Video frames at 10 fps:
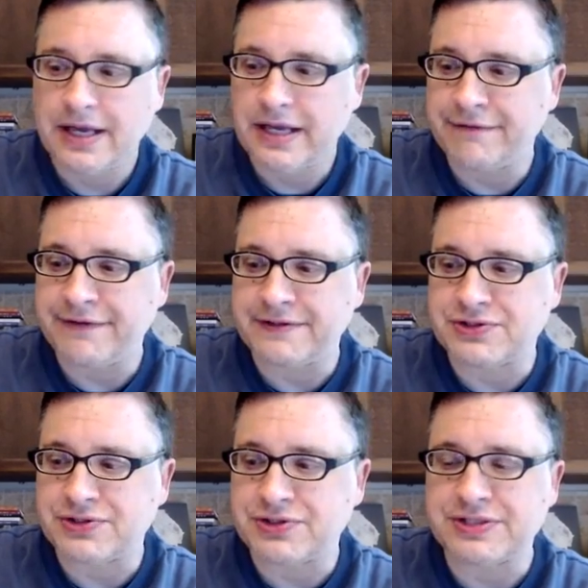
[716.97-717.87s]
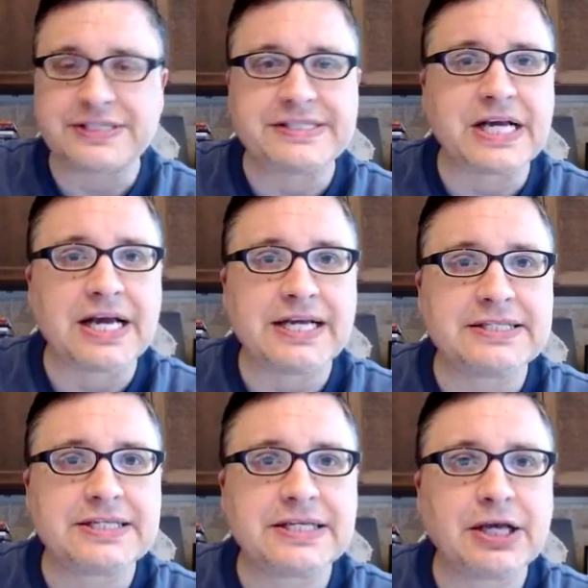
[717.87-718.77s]
If it's just
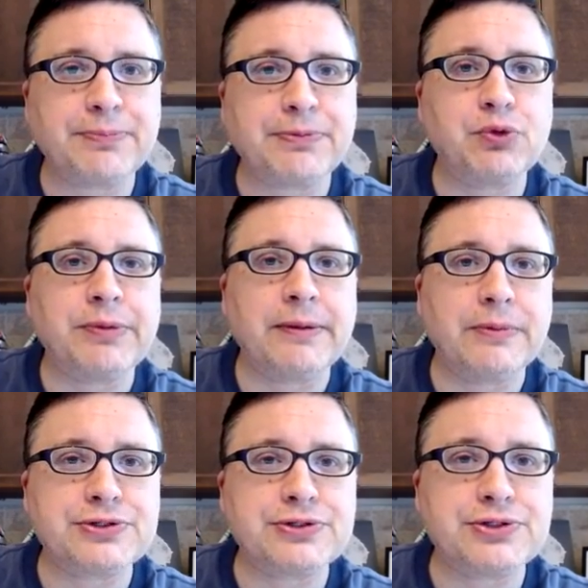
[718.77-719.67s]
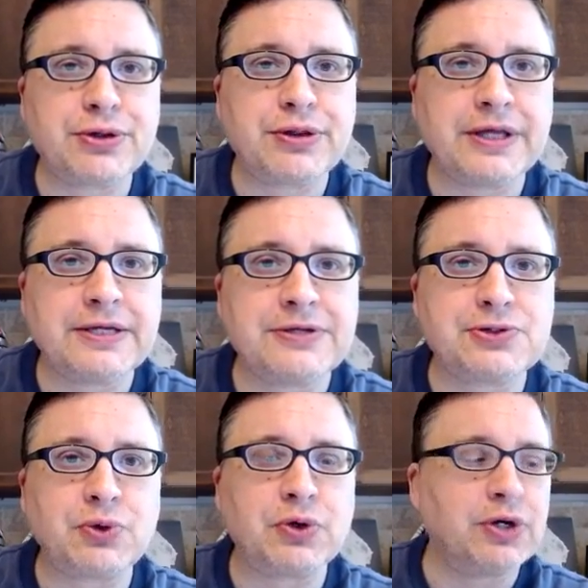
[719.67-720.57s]
designed to help you remember certain
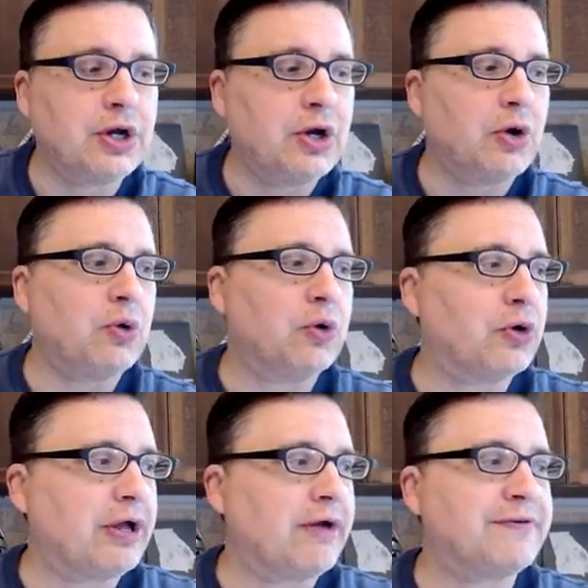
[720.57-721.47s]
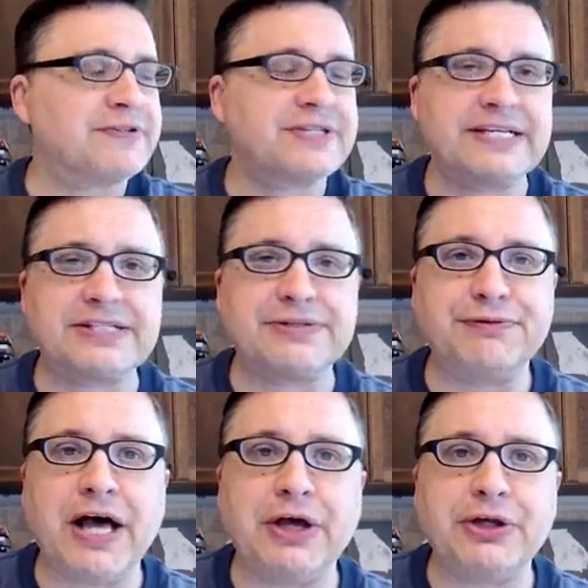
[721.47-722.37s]
things or emphasize the
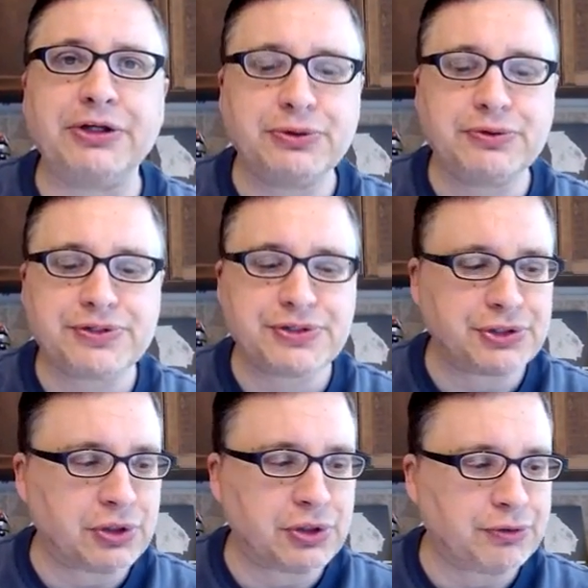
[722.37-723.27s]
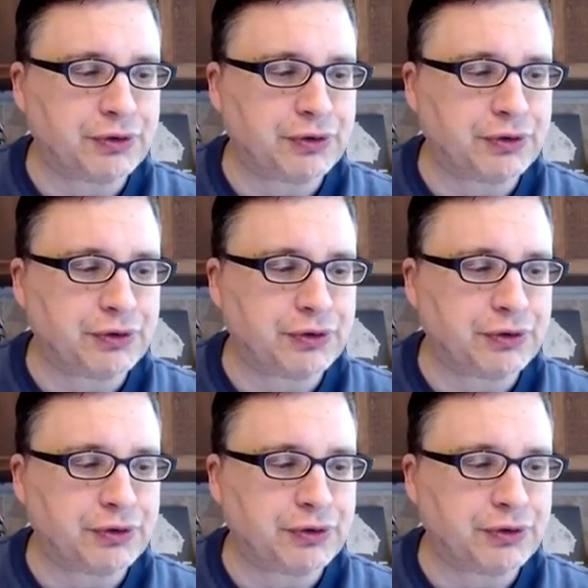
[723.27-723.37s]
values, of